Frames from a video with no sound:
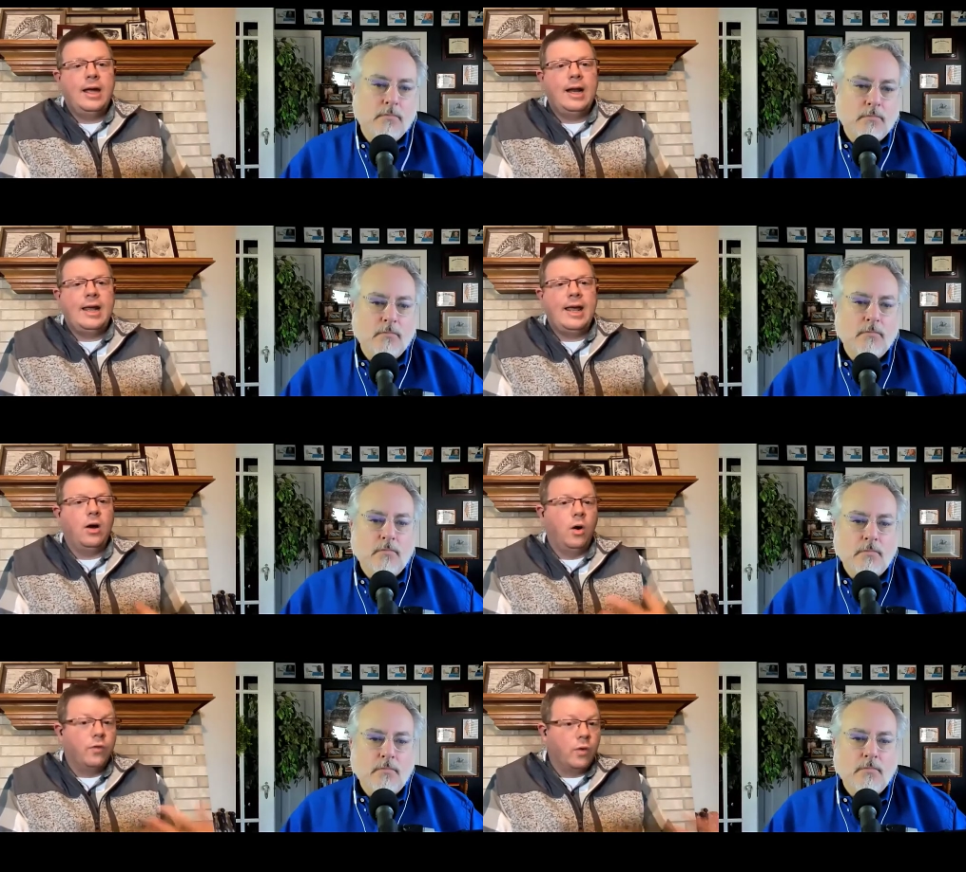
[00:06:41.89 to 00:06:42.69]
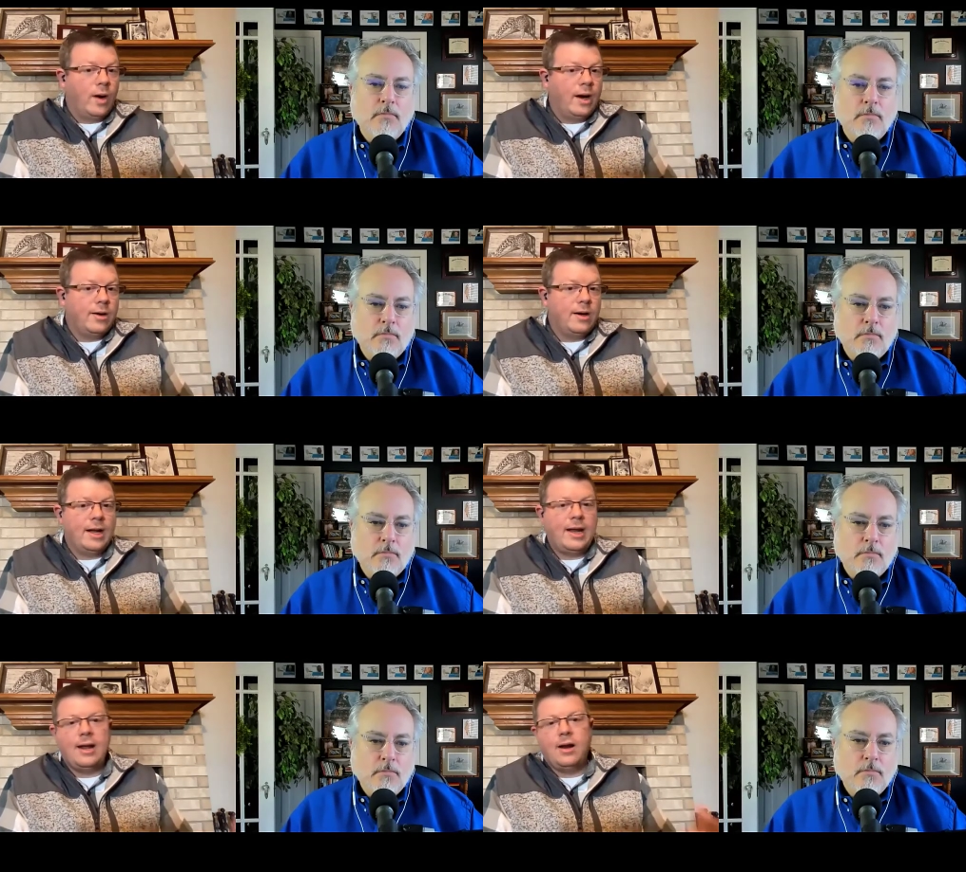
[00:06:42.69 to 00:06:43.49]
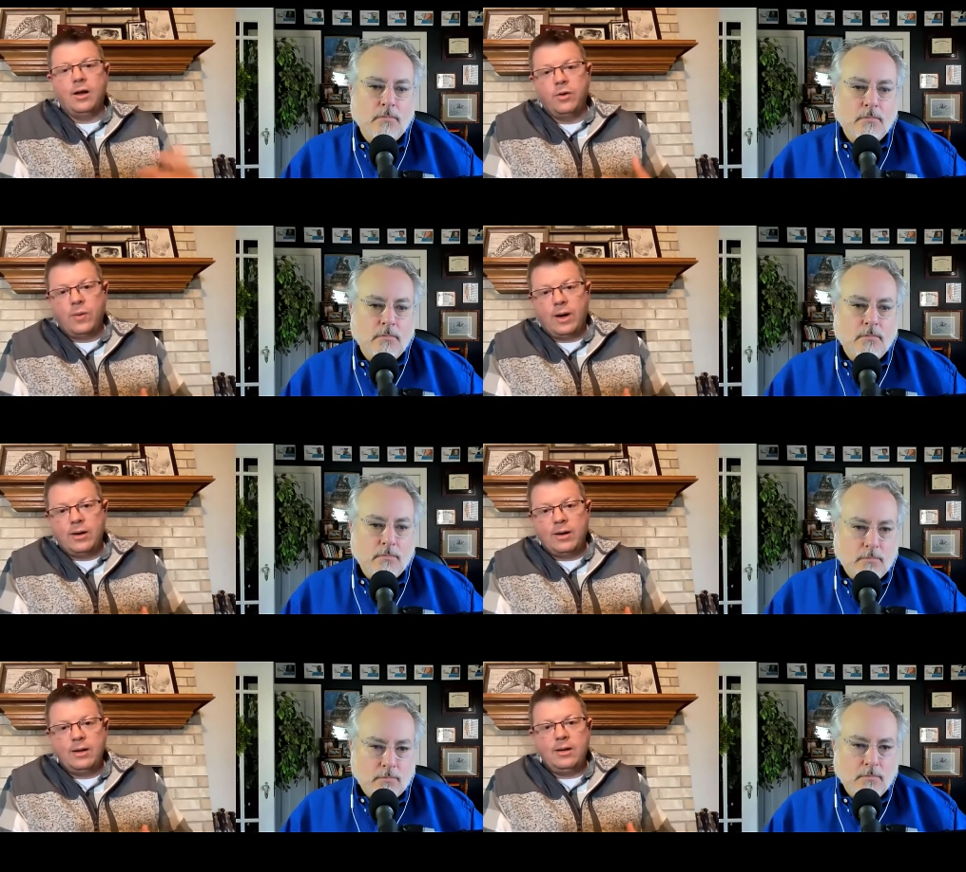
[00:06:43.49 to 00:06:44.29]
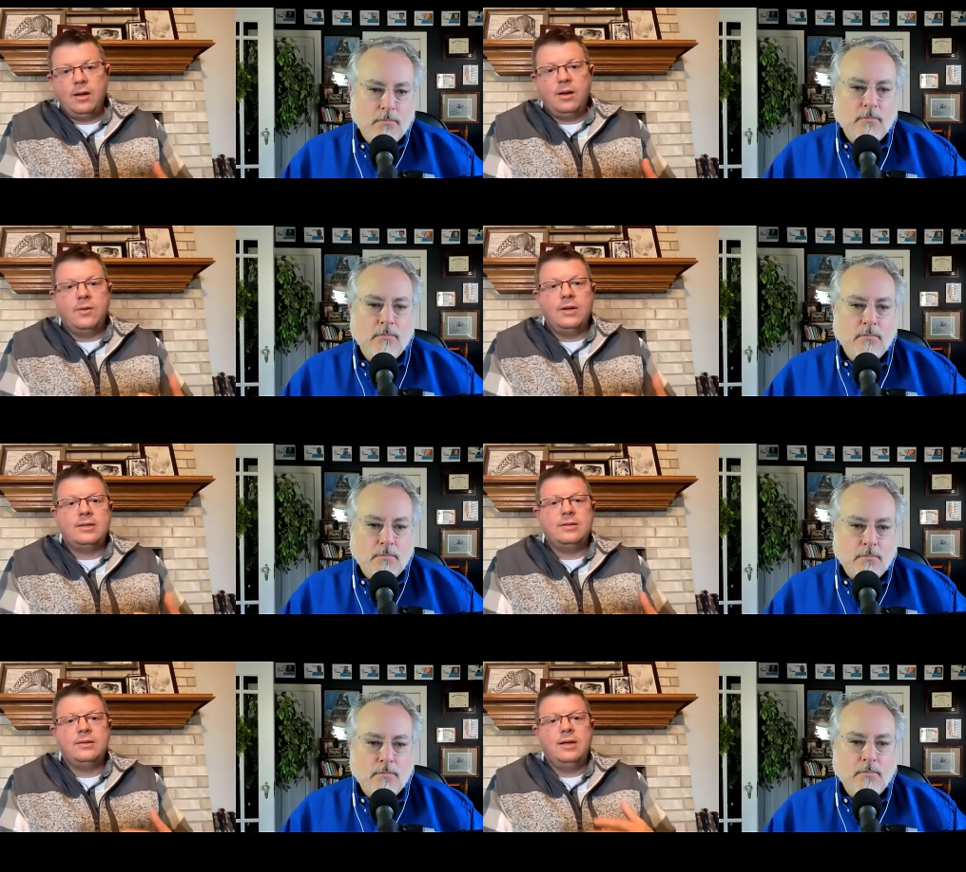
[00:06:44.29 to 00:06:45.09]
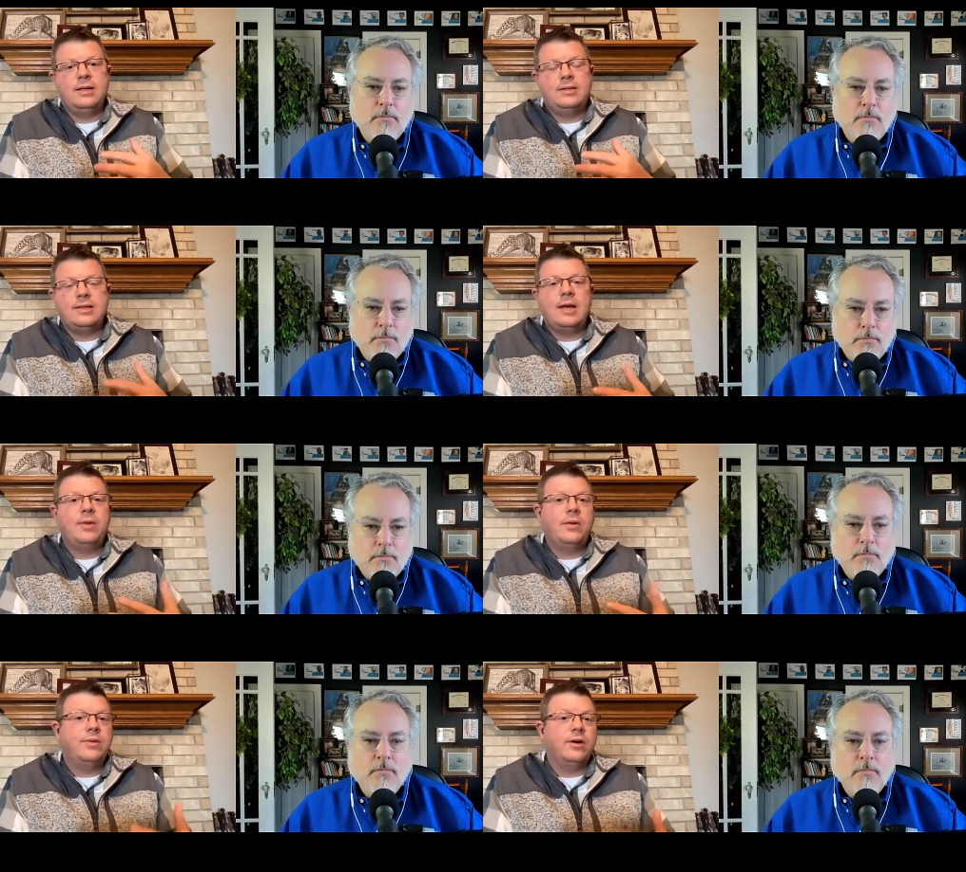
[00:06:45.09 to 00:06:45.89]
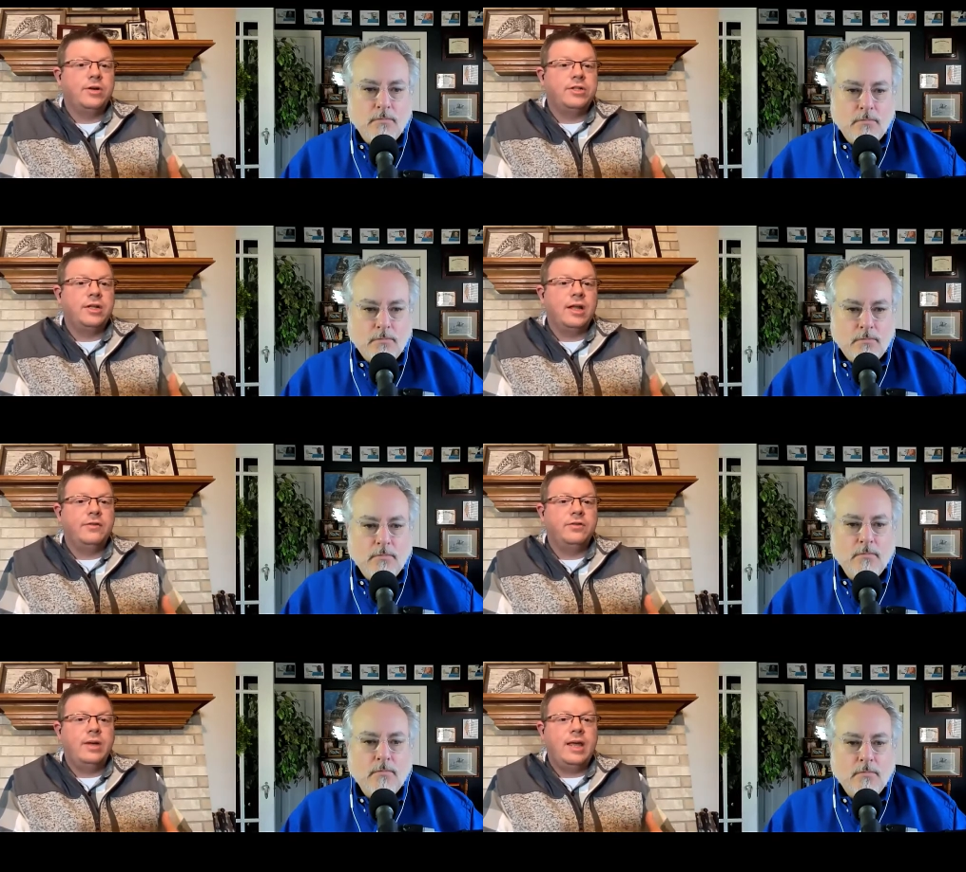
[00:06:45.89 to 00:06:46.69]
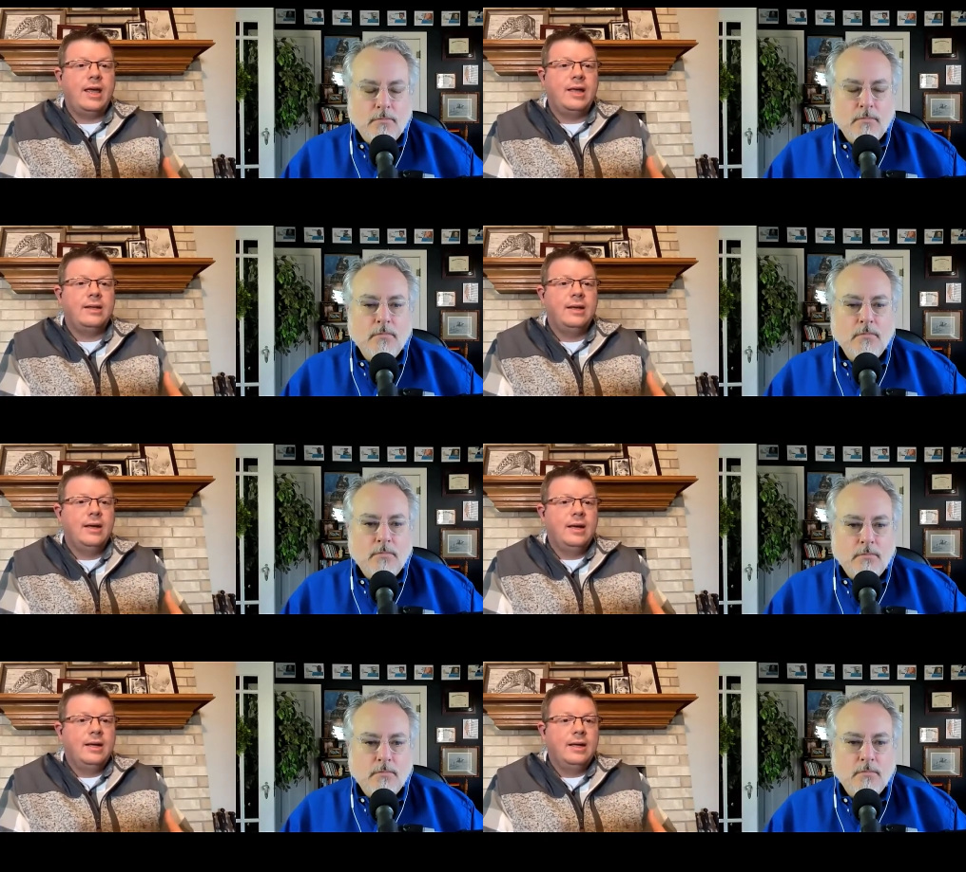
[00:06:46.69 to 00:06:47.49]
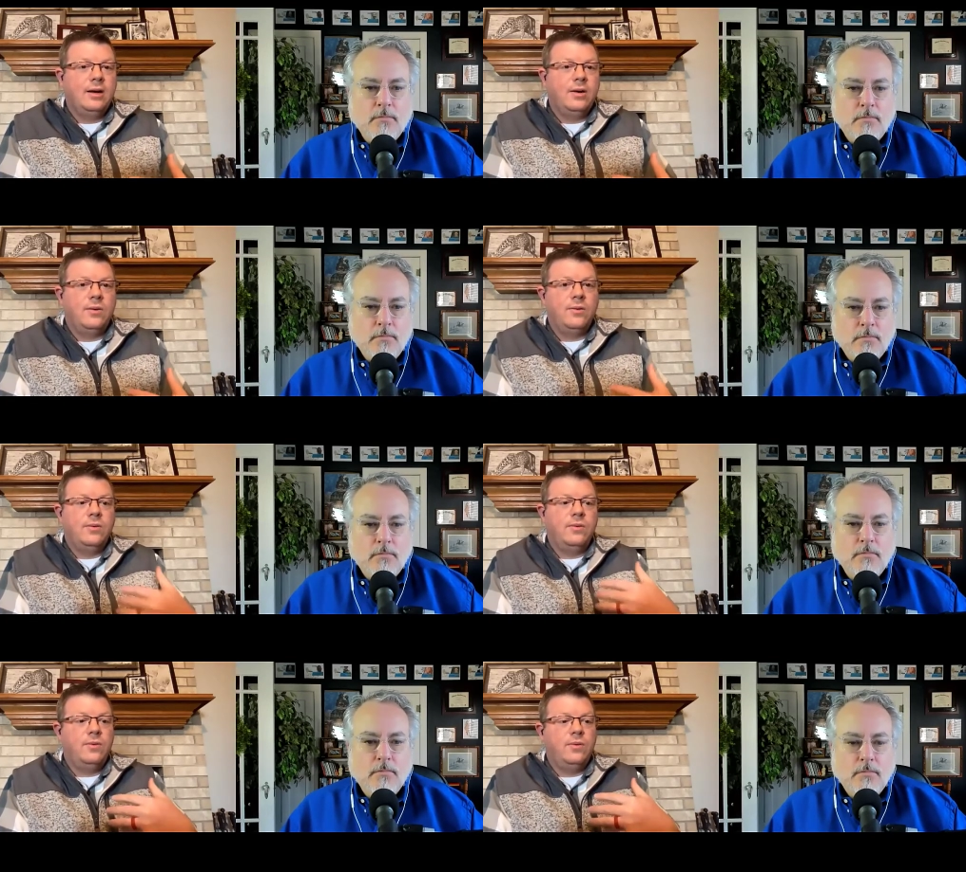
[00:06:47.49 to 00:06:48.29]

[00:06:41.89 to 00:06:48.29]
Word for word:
Speaker 1: And I can't overwater it. I can't underwater it. You know, it's the same thing with our Christian lives. We can't, you know,